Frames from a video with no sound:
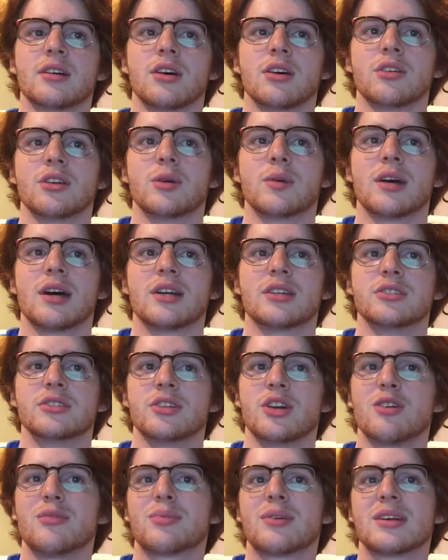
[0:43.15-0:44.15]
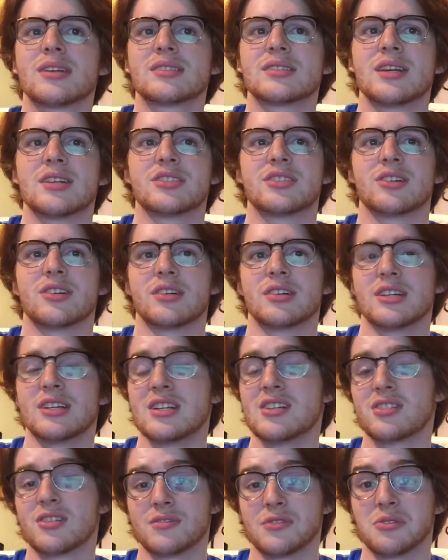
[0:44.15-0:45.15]
although it had no predecessor in
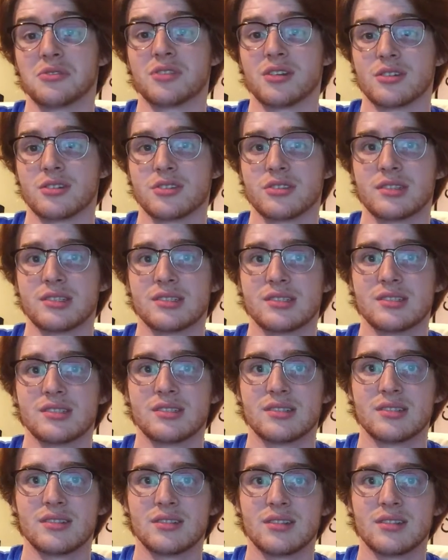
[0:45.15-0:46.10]
either of those countries.